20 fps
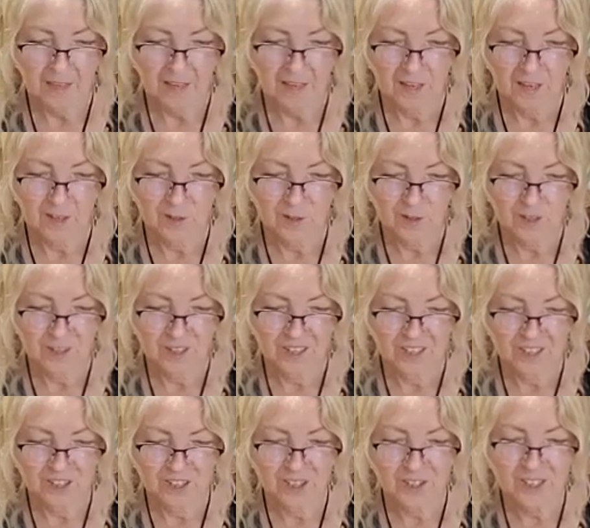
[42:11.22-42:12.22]
oh
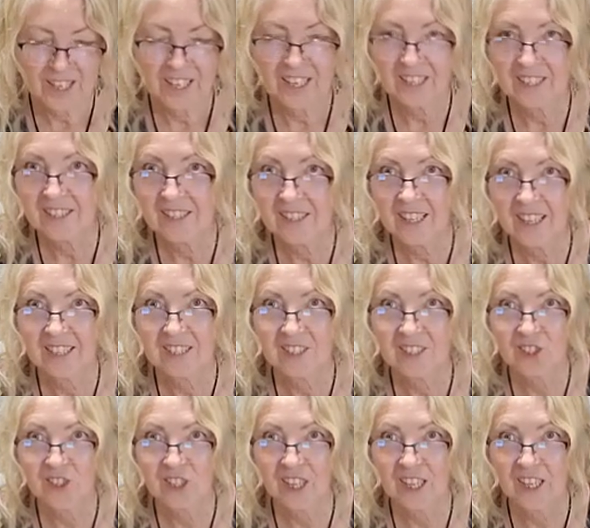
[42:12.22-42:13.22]
gosh, okay,
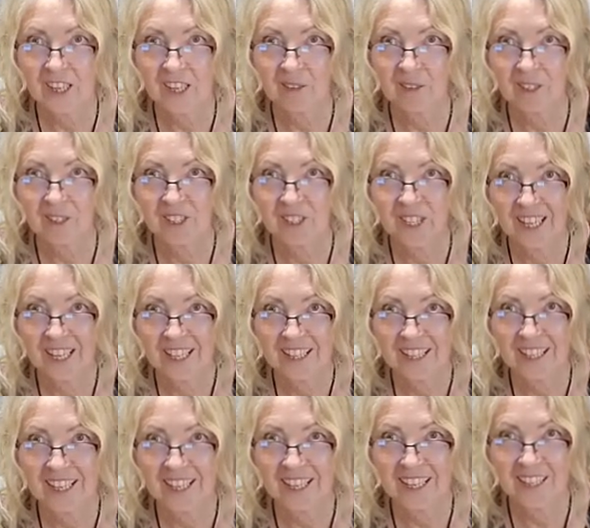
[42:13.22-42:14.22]
thanks Jane, I will check
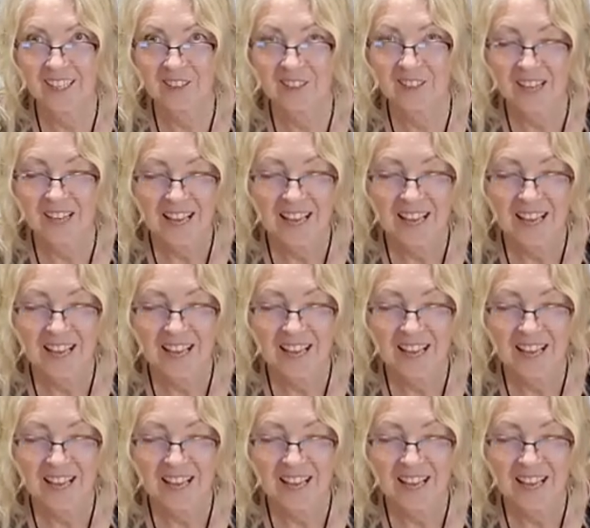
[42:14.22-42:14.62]
that out.